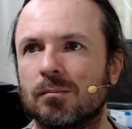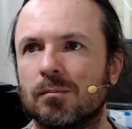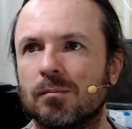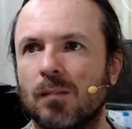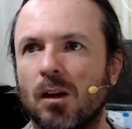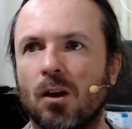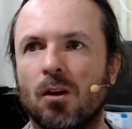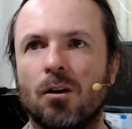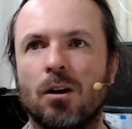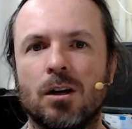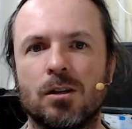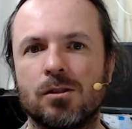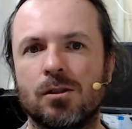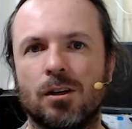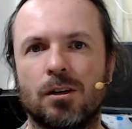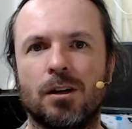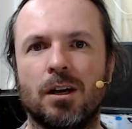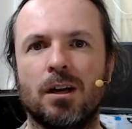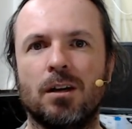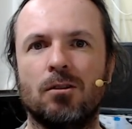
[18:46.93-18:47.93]
Alright, so
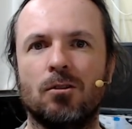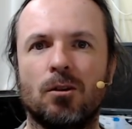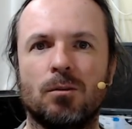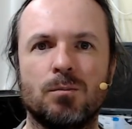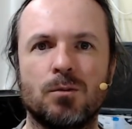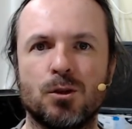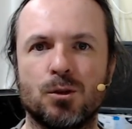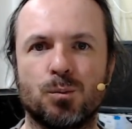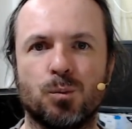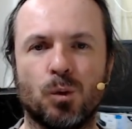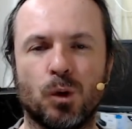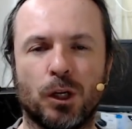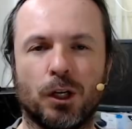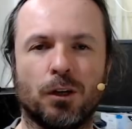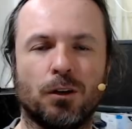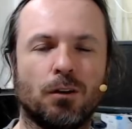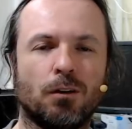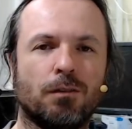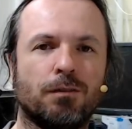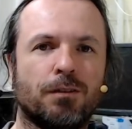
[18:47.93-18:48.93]
now I'm just
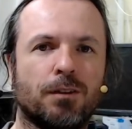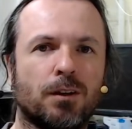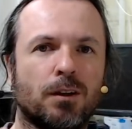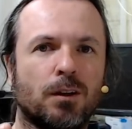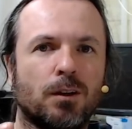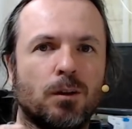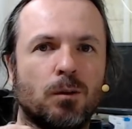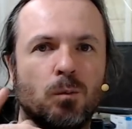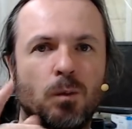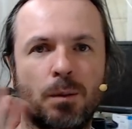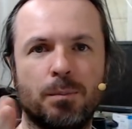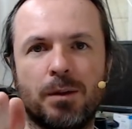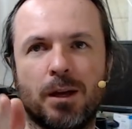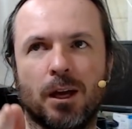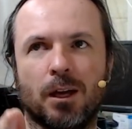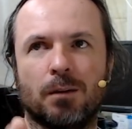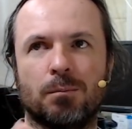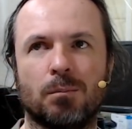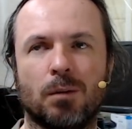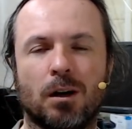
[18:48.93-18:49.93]
working off the
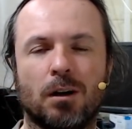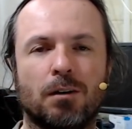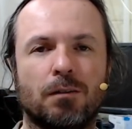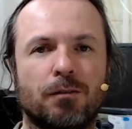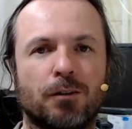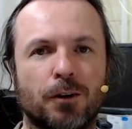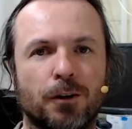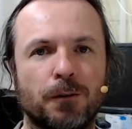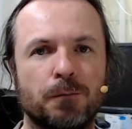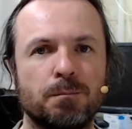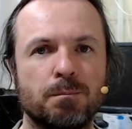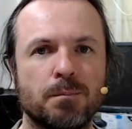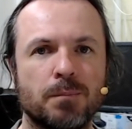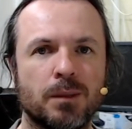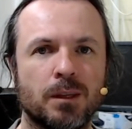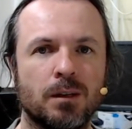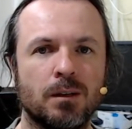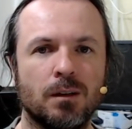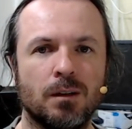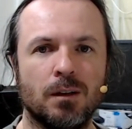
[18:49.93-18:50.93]
webcam microphone,
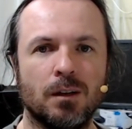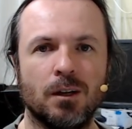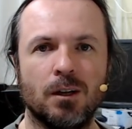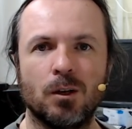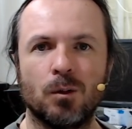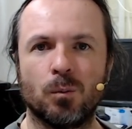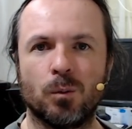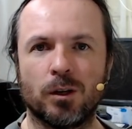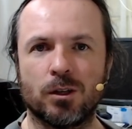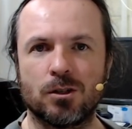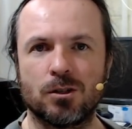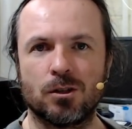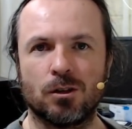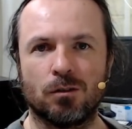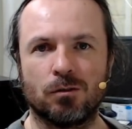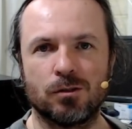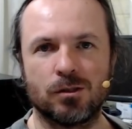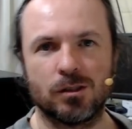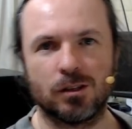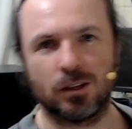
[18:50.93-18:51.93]
which
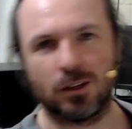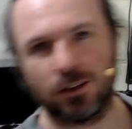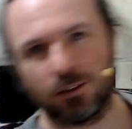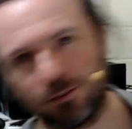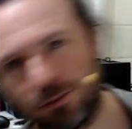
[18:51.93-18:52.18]
obviously if